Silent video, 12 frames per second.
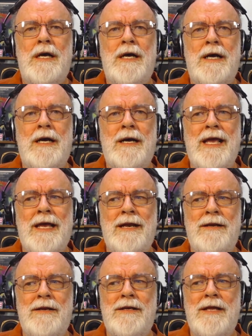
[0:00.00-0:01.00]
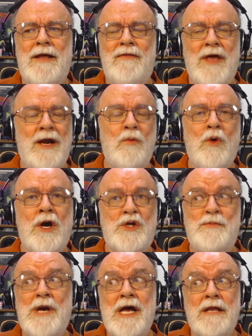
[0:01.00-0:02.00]
and then it
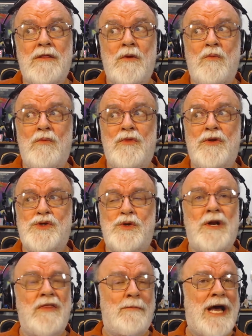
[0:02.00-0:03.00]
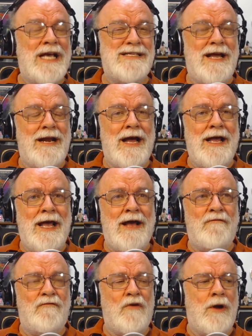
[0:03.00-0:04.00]
works. But certainly the bias light I
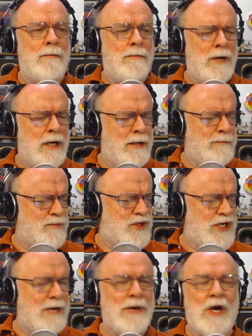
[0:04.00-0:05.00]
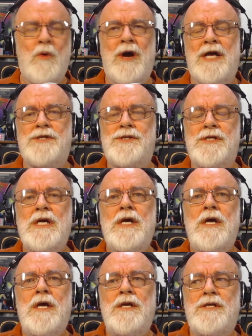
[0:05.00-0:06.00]
have from CinemaQuest
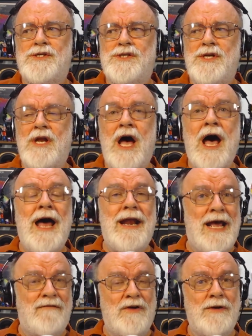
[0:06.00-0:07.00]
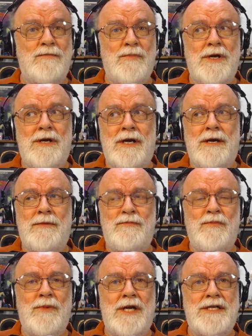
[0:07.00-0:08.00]
does not have
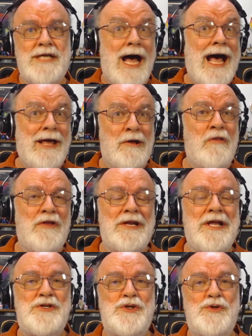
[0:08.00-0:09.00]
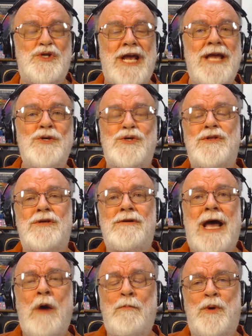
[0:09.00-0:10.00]
a dial that lets you change
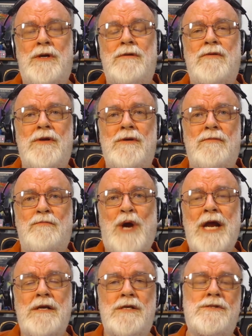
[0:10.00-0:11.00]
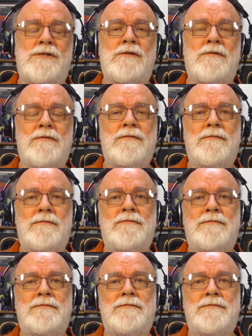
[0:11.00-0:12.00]
the output, the brightness.
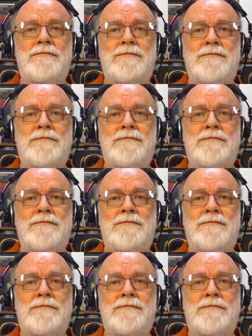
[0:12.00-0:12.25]
Well,